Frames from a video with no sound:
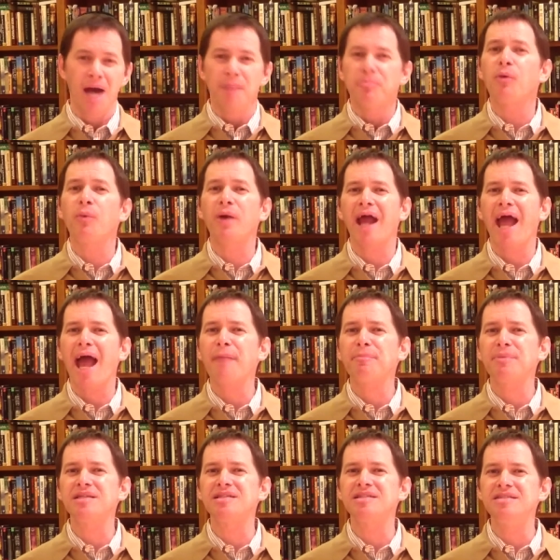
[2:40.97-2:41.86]
But what
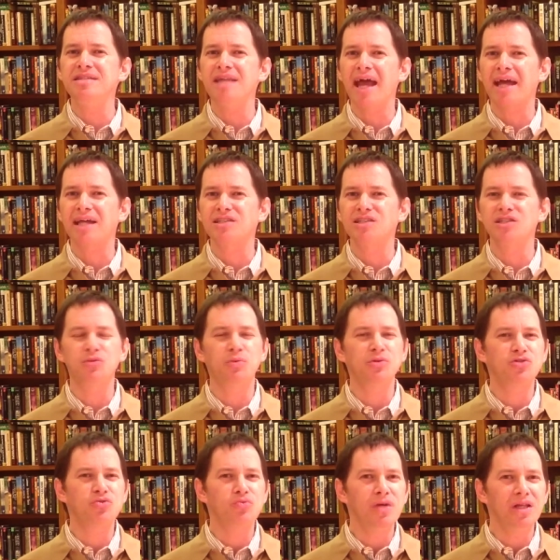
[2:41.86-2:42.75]
happens next is
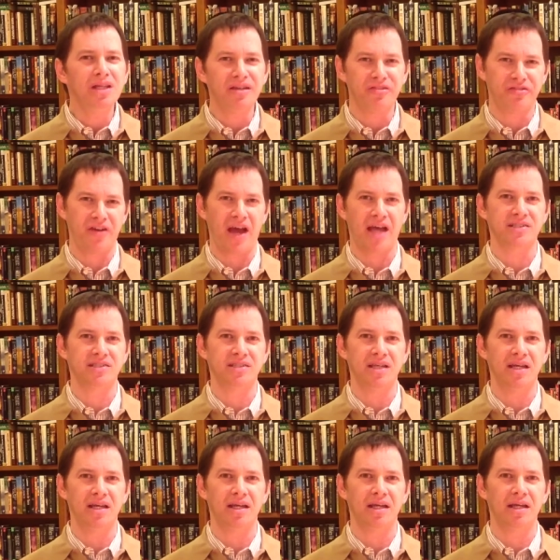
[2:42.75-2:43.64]
what's really
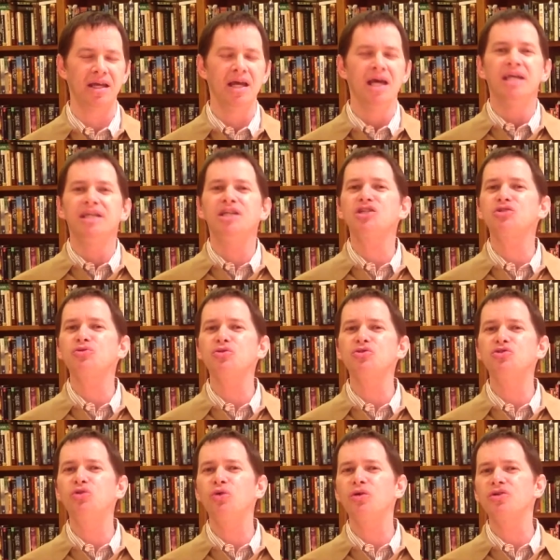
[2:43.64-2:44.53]
fascinating.
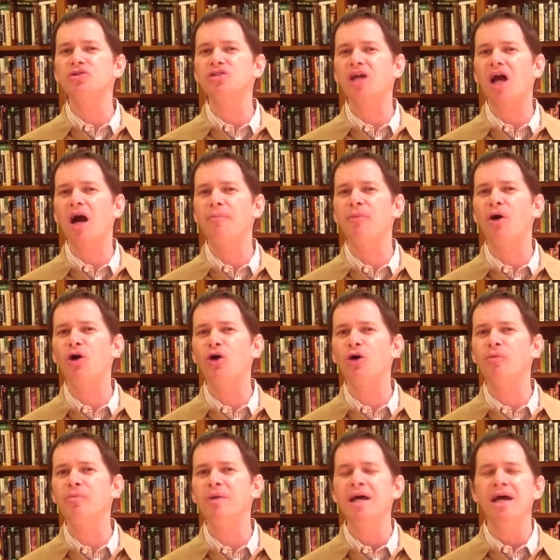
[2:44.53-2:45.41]
Yisro's daughters come
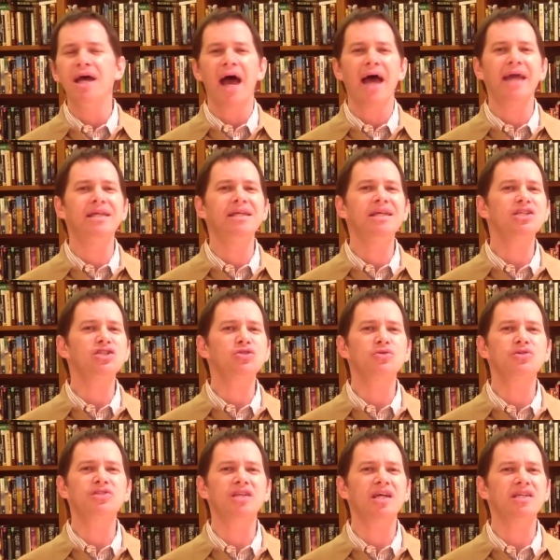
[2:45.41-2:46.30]
home, and
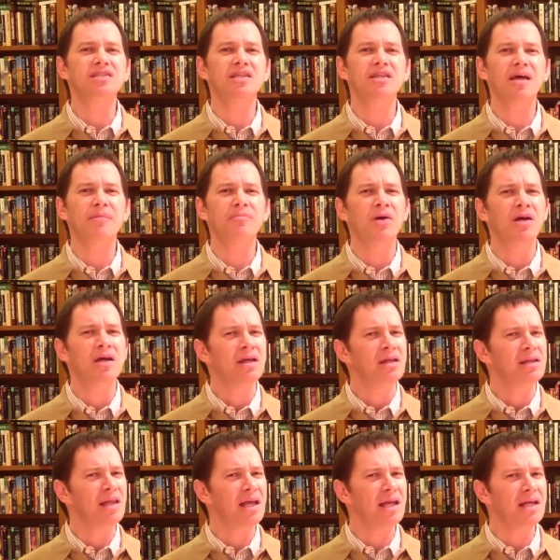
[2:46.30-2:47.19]
Yisro says to them,
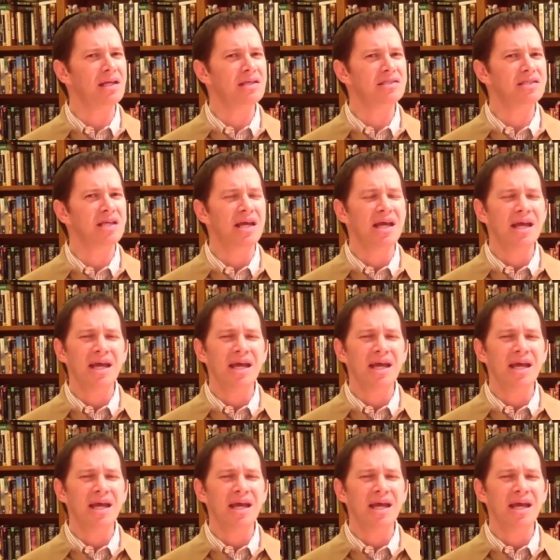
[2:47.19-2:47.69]
Ladies,